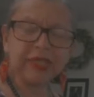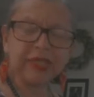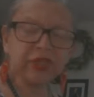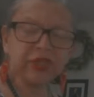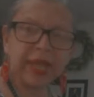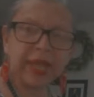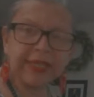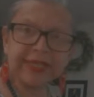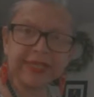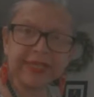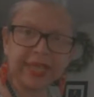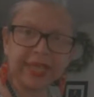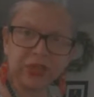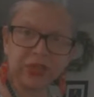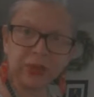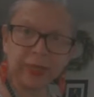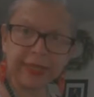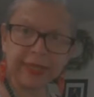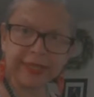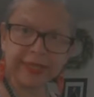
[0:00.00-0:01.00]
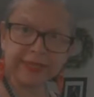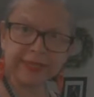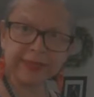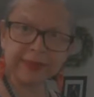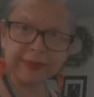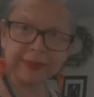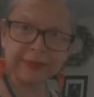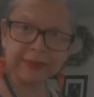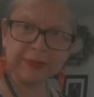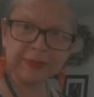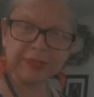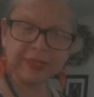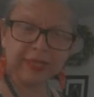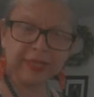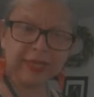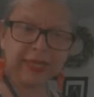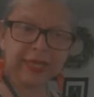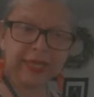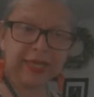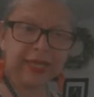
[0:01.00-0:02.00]
transsexualism
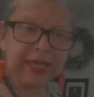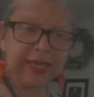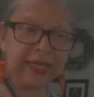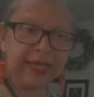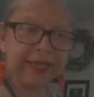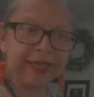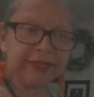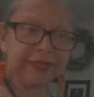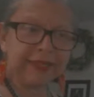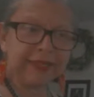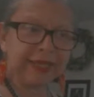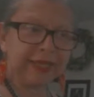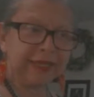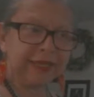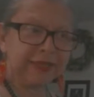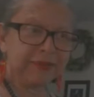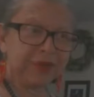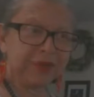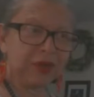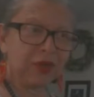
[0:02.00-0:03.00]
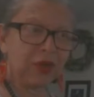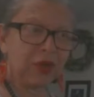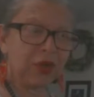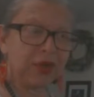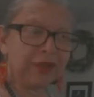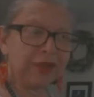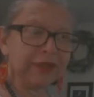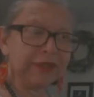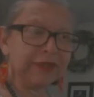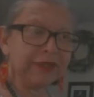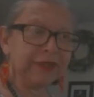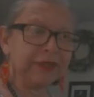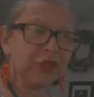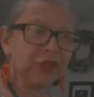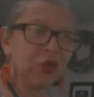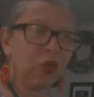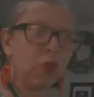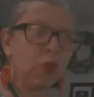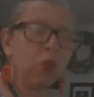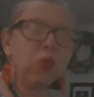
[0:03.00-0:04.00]
and and even calling you
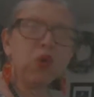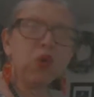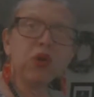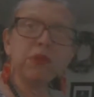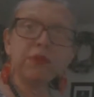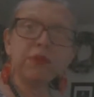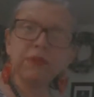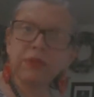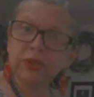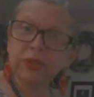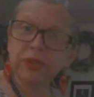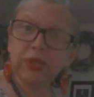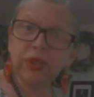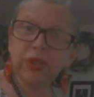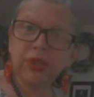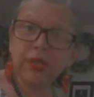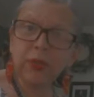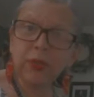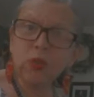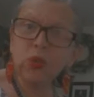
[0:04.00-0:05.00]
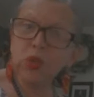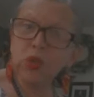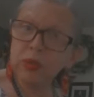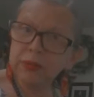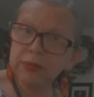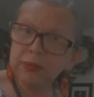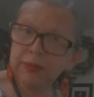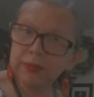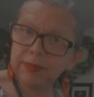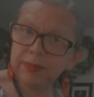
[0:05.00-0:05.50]
know womb the womb